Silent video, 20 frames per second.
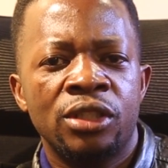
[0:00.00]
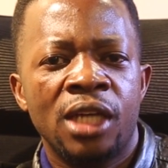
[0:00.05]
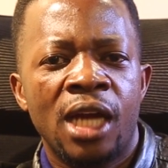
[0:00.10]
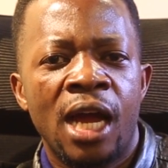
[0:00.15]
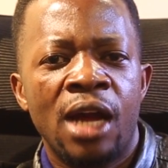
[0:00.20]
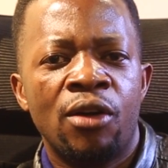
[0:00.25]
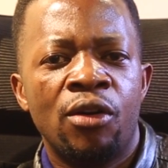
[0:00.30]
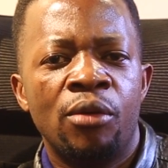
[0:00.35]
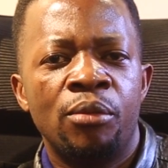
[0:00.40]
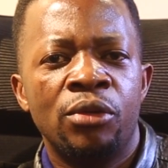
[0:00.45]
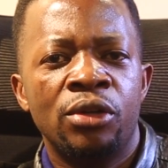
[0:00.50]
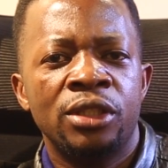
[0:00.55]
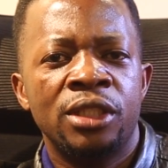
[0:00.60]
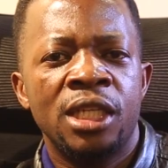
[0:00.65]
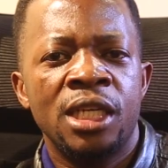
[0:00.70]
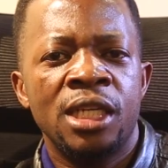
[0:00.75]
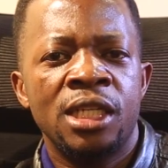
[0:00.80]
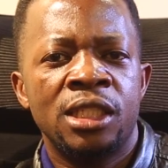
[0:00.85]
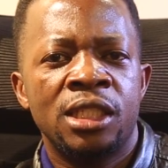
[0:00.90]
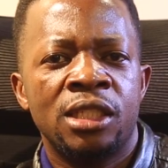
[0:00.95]

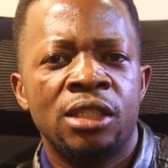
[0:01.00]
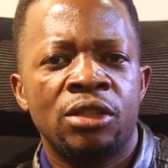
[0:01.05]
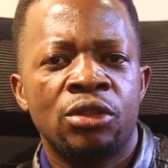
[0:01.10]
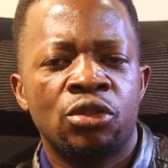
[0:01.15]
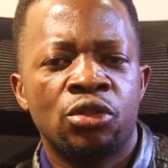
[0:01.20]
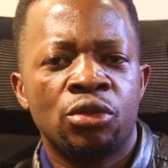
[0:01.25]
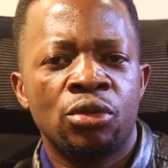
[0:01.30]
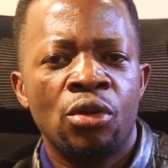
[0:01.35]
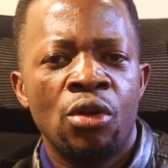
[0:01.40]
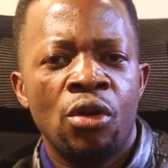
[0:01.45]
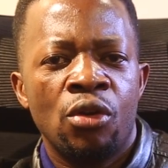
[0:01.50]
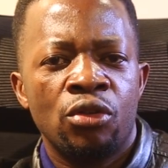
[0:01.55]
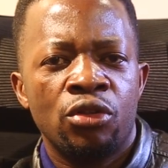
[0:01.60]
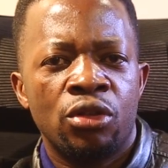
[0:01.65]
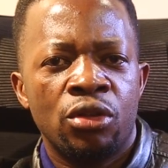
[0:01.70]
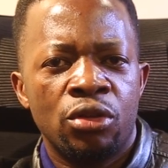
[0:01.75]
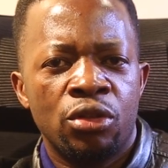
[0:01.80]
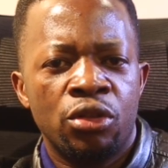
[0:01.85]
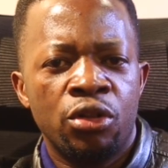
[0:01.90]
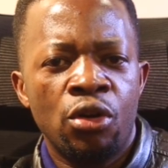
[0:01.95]
accommodate.
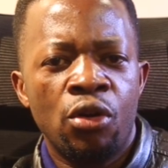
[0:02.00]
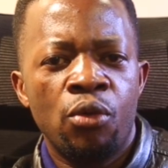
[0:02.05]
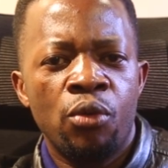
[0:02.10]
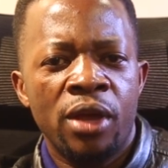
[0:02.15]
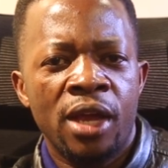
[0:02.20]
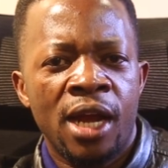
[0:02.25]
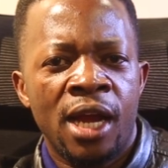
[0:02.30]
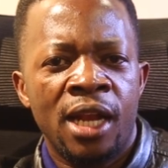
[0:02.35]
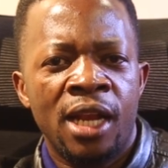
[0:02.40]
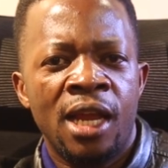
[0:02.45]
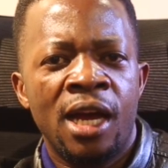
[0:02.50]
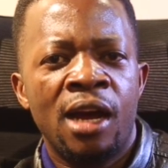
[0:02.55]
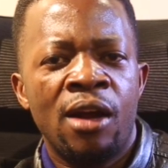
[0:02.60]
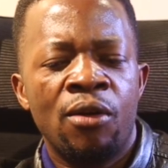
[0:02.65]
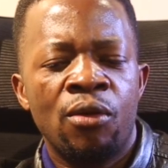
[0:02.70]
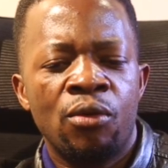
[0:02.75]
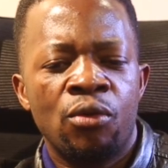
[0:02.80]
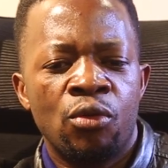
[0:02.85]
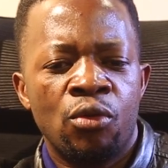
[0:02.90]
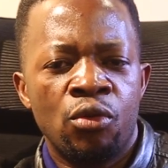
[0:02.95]
Though we
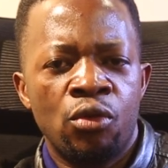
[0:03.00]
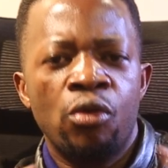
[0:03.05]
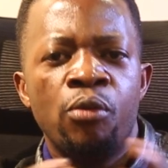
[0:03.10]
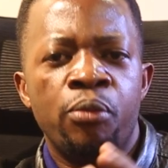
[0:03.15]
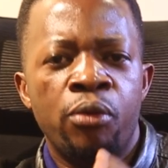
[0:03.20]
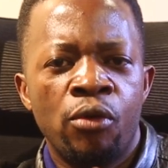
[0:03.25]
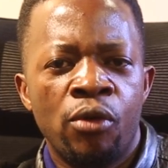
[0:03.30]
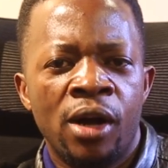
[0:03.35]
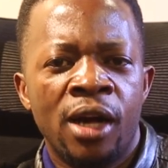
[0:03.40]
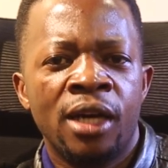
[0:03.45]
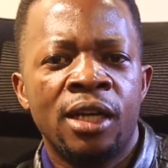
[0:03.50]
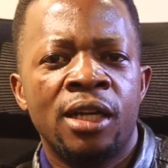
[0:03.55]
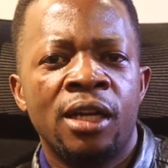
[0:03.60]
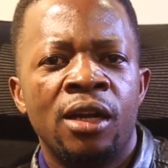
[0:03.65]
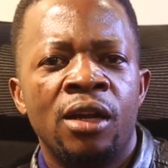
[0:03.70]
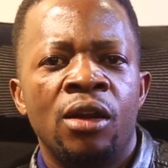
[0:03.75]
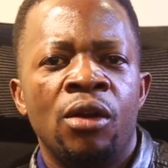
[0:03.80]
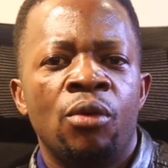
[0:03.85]
allow group work,